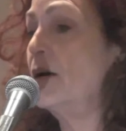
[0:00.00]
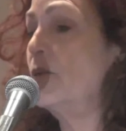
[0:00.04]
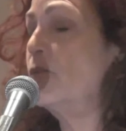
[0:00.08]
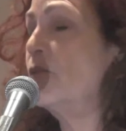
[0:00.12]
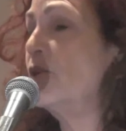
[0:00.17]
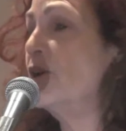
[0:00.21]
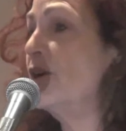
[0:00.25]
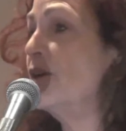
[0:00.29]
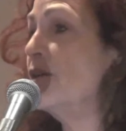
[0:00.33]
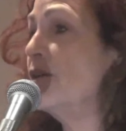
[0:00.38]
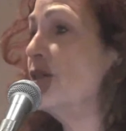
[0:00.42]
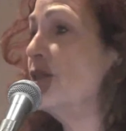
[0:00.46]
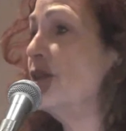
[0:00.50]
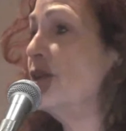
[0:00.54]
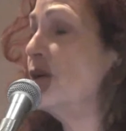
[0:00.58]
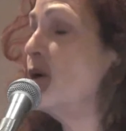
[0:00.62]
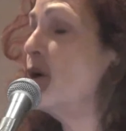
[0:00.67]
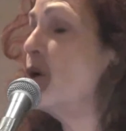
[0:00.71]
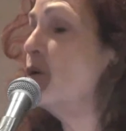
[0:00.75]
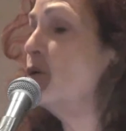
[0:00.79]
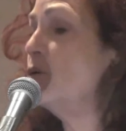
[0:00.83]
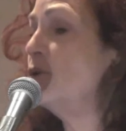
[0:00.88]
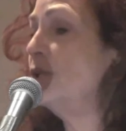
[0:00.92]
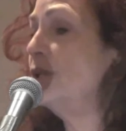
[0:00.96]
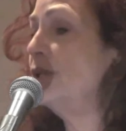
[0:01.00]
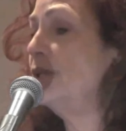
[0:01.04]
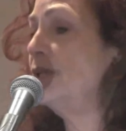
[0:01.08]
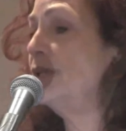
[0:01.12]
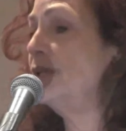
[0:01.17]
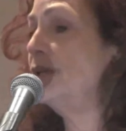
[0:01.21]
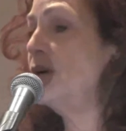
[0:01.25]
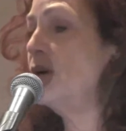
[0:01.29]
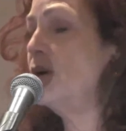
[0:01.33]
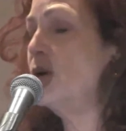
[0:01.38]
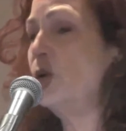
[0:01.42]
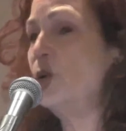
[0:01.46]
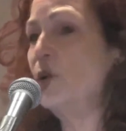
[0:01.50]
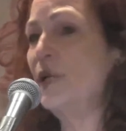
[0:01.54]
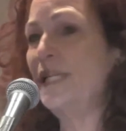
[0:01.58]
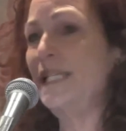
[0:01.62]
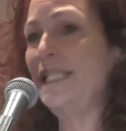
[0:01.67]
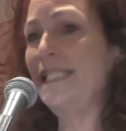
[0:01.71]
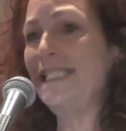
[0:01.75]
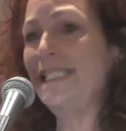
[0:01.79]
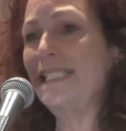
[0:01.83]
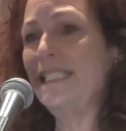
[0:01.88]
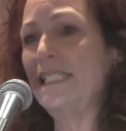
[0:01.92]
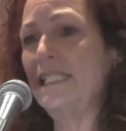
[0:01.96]
We are the only
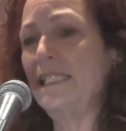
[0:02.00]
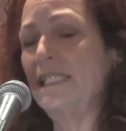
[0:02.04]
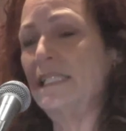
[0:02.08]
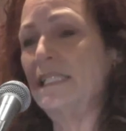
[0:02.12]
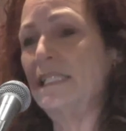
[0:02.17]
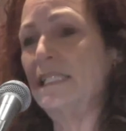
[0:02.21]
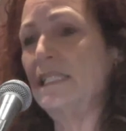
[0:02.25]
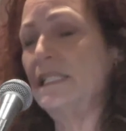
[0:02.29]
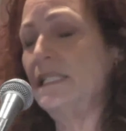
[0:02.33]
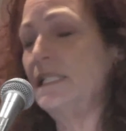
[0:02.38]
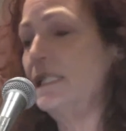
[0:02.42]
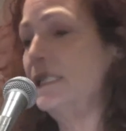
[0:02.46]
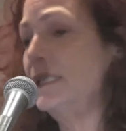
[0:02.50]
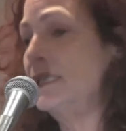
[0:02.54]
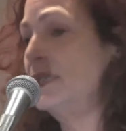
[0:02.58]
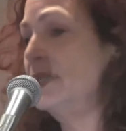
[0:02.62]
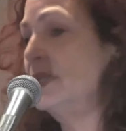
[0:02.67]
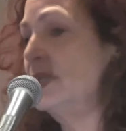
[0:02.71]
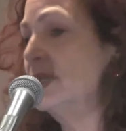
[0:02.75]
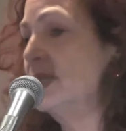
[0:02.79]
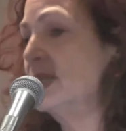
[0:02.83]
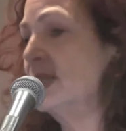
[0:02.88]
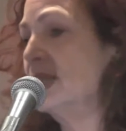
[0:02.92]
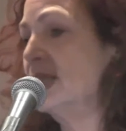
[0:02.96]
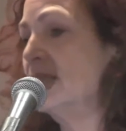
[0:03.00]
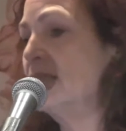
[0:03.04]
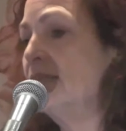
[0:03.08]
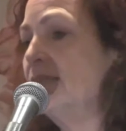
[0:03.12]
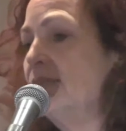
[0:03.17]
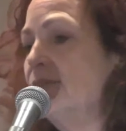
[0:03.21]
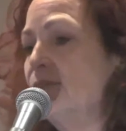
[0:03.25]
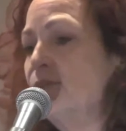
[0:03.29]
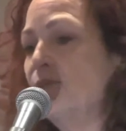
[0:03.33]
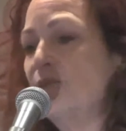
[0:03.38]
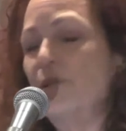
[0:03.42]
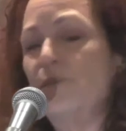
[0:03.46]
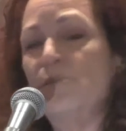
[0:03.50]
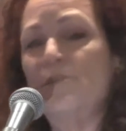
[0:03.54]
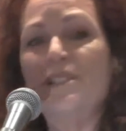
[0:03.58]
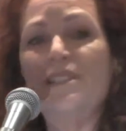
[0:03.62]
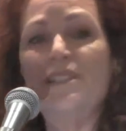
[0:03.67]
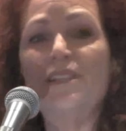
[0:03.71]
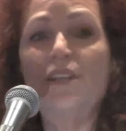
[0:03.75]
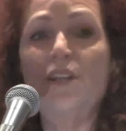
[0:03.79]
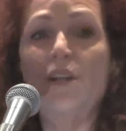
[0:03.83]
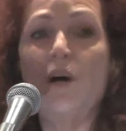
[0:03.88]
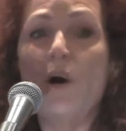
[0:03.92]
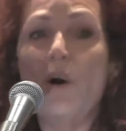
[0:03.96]
OECD country
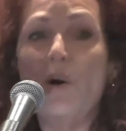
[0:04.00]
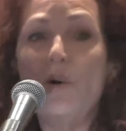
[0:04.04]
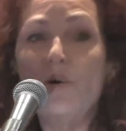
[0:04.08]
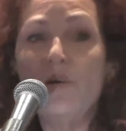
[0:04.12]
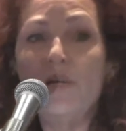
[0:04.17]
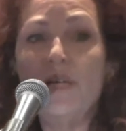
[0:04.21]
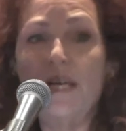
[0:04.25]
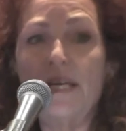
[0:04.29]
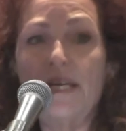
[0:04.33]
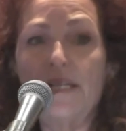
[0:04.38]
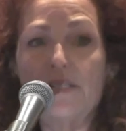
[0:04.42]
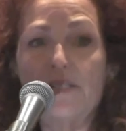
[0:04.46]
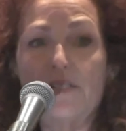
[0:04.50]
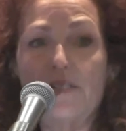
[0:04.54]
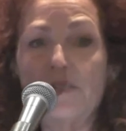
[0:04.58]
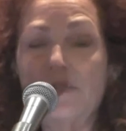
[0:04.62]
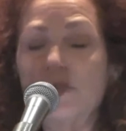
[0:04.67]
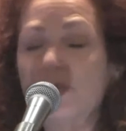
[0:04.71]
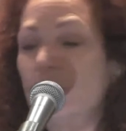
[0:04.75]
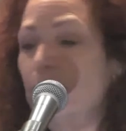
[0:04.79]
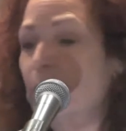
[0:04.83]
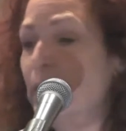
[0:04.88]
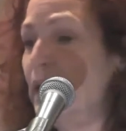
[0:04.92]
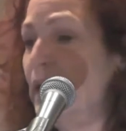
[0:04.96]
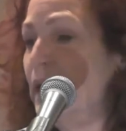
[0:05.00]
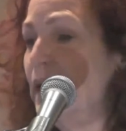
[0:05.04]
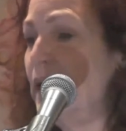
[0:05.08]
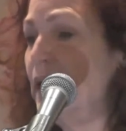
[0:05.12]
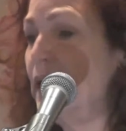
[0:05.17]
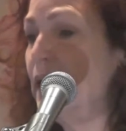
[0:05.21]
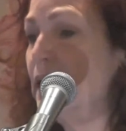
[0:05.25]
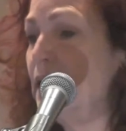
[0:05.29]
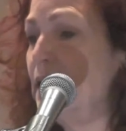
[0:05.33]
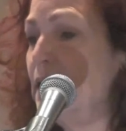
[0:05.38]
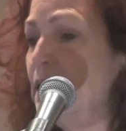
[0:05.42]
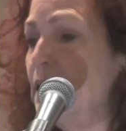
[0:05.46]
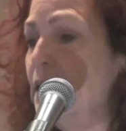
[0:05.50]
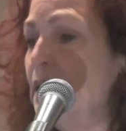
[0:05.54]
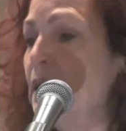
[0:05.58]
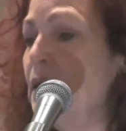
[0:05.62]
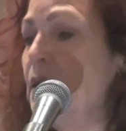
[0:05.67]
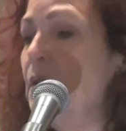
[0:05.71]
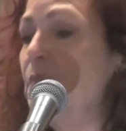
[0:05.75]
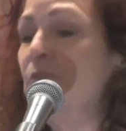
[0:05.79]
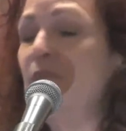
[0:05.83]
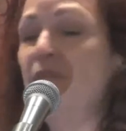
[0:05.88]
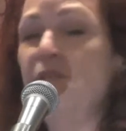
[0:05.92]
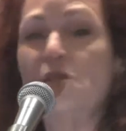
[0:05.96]
with no national paid
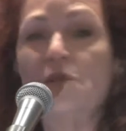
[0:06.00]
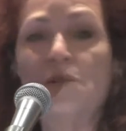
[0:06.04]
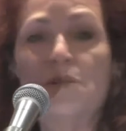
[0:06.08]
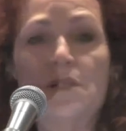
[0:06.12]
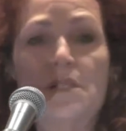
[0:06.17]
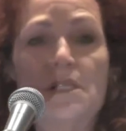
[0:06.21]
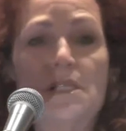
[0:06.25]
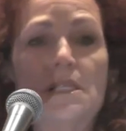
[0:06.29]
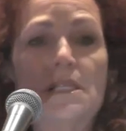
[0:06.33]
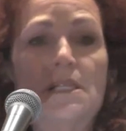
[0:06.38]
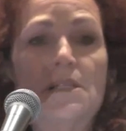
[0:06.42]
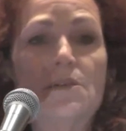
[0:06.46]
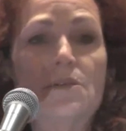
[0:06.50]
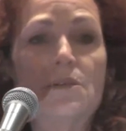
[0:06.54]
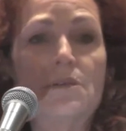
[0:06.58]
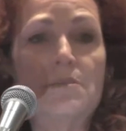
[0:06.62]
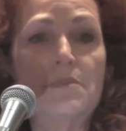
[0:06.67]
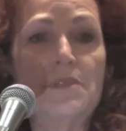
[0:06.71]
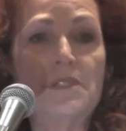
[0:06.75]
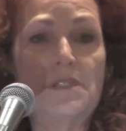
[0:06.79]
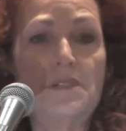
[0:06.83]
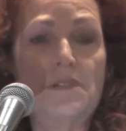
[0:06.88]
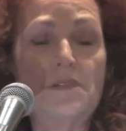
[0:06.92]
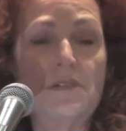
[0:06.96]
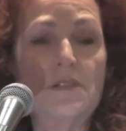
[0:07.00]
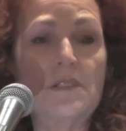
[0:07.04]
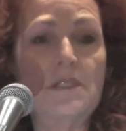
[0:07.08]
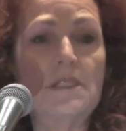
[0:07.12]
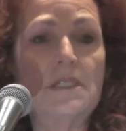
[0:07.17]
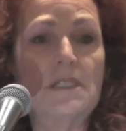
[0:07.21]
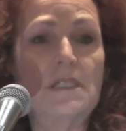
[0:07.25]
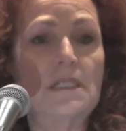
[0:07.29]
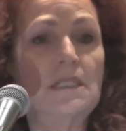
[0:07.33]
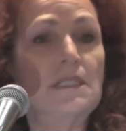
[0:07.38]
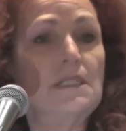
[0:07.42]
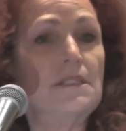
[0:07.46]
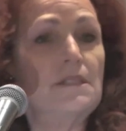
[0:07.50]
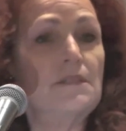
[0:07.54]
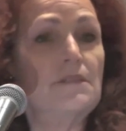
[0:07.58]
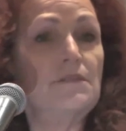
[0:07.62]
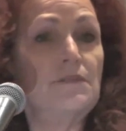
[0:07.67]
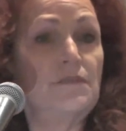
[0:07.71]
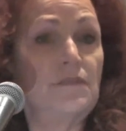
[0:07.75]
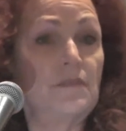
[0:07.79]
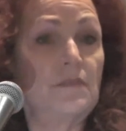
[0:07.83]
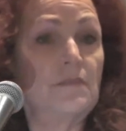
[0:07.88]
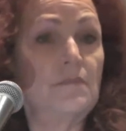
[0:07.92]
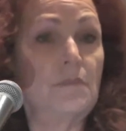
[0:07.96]
maternity or paternity
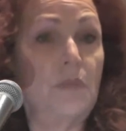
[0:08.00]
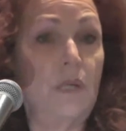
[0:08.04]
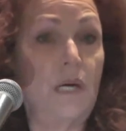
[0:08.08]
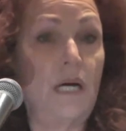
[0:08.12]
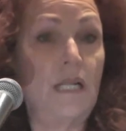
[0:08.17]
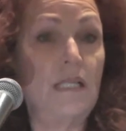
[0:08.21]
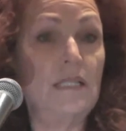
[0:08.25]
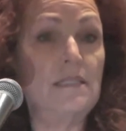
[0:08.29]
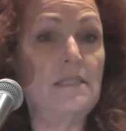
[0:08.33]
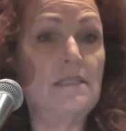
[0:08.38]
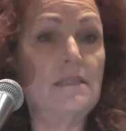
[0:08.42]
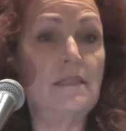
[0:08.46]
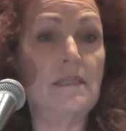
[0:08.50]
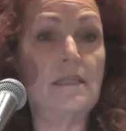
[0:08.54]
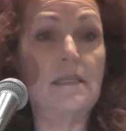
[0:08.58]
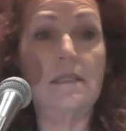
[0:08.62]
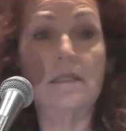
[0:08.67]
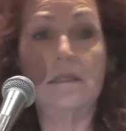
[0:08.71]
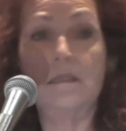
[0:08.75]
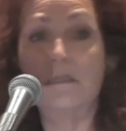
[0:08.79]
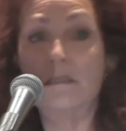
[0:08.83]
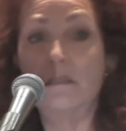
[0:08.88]
leave policy.